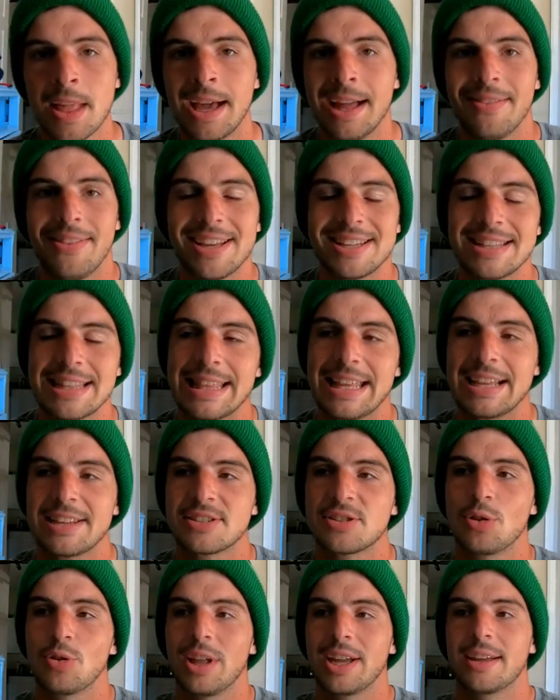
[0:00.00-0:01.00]
That's the thing.
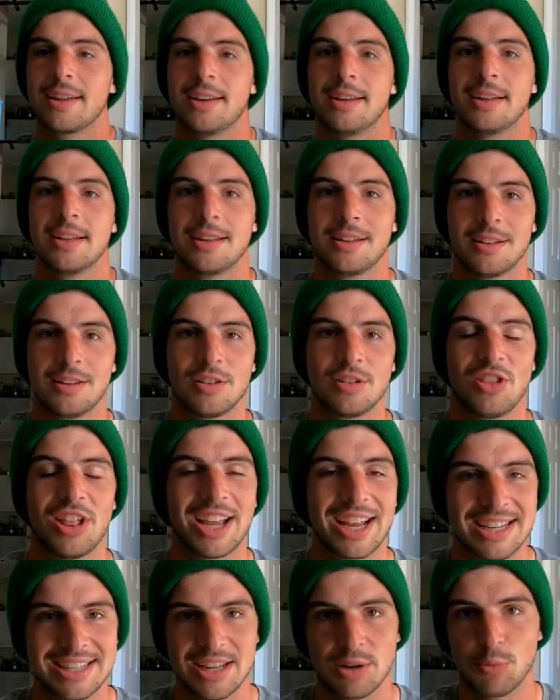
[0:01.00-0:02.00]
So like
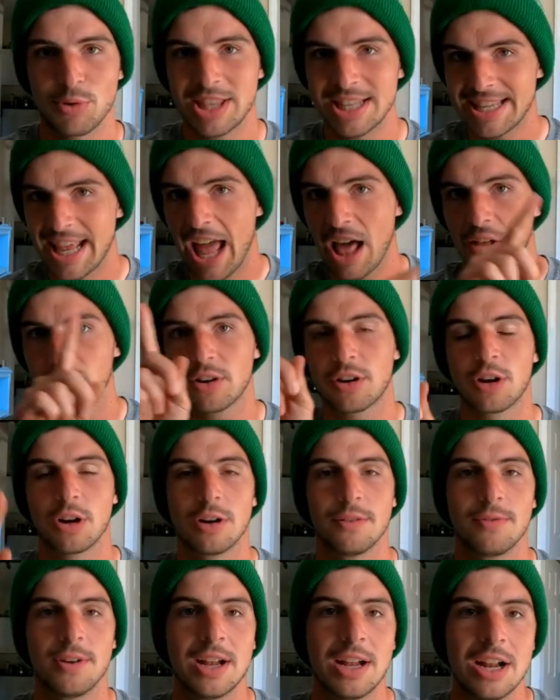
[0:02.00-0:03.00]
like I said, with a talent
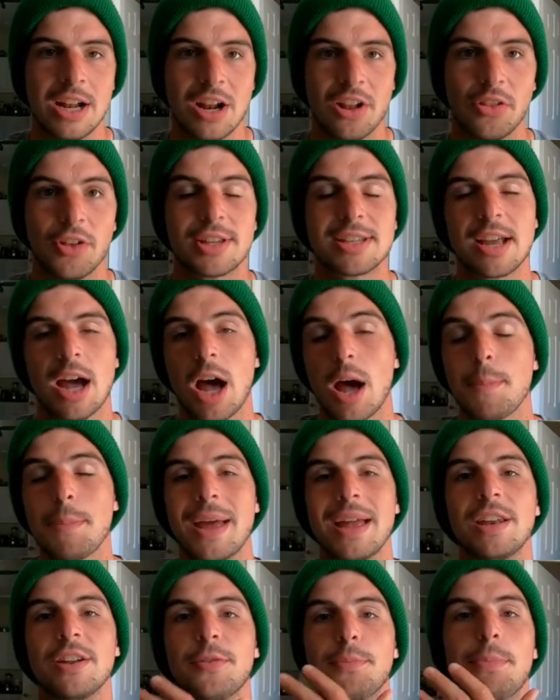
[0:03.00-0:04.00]
curve, the top
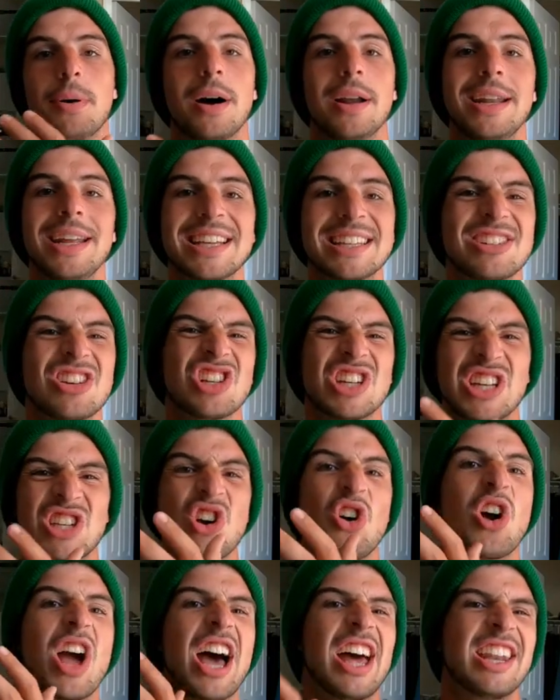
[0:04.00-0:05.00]
end of punting is, is
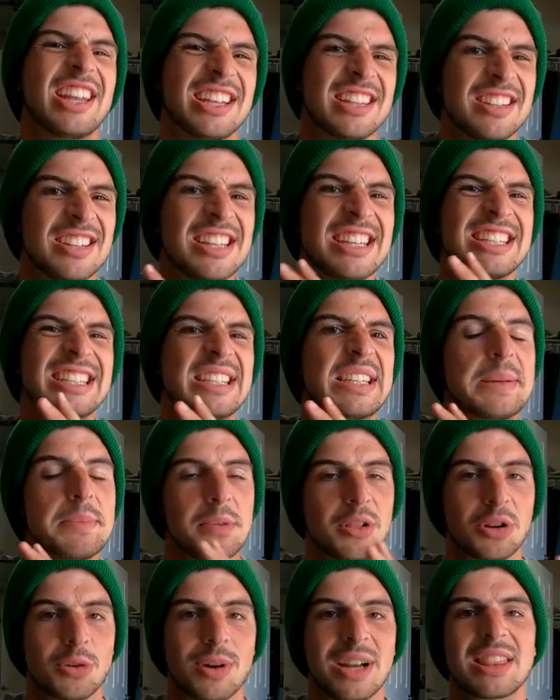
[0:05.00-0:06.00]
all kind of
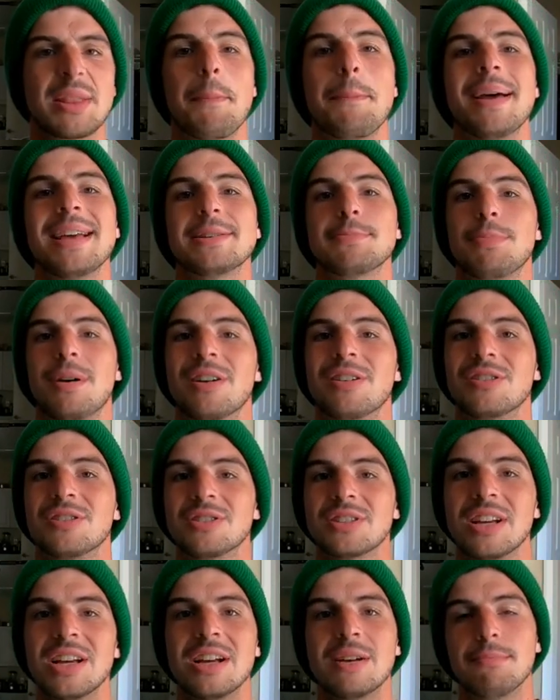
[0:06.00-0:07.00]
similar, right? The best
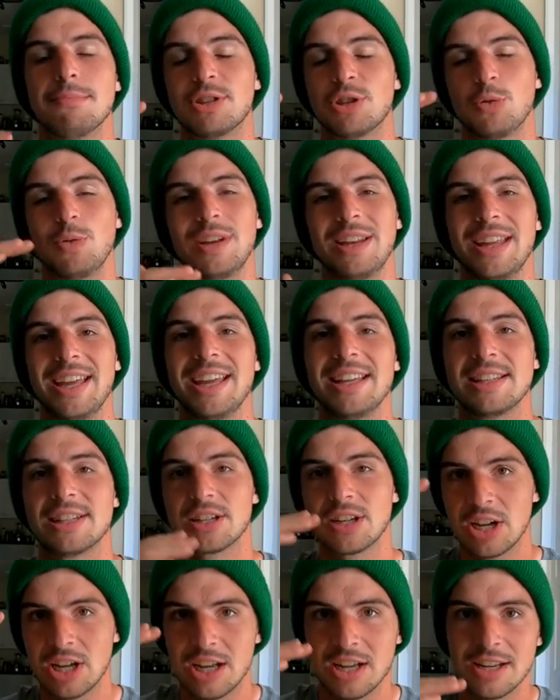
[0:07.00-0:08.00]
punters between
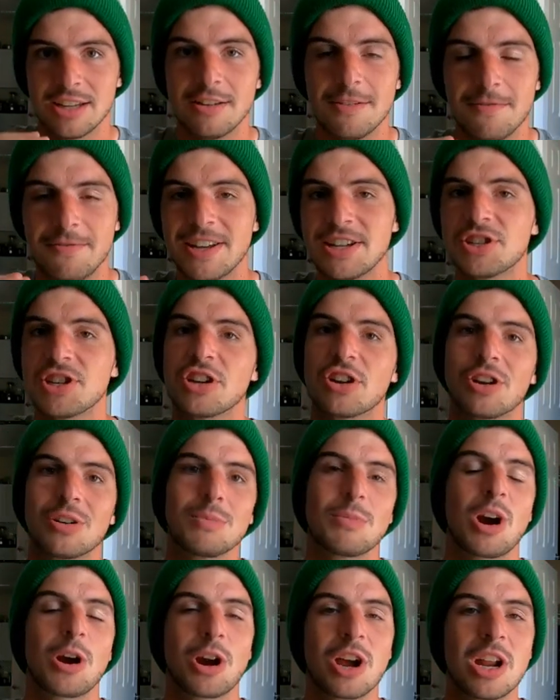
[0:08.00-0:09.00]
each division are,
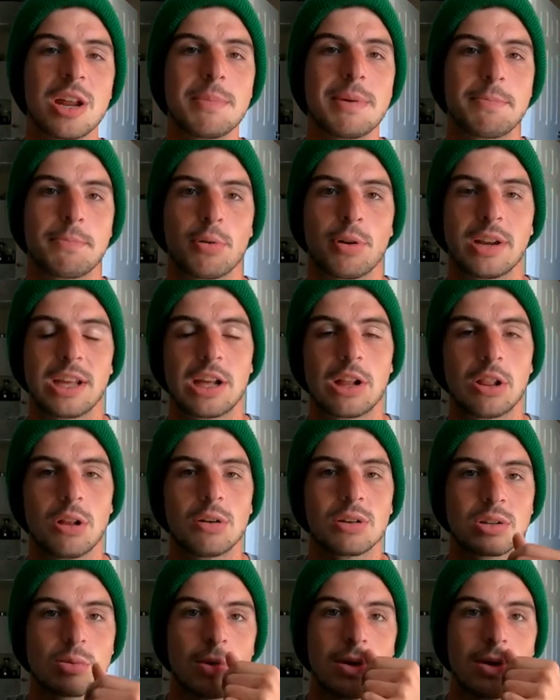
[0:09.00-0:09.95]
are going to be pretty close.